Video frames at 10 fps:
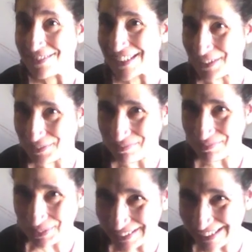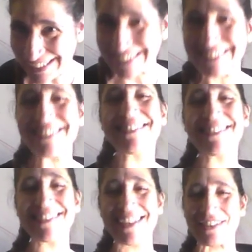Good morning.
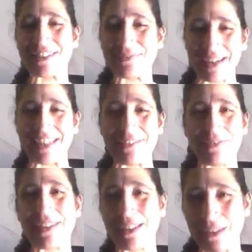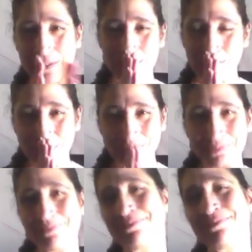I'm just waiting for the
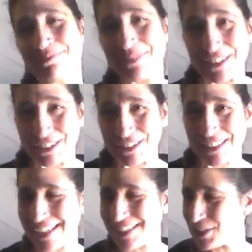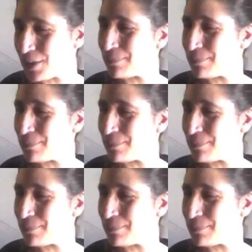machine to catch up.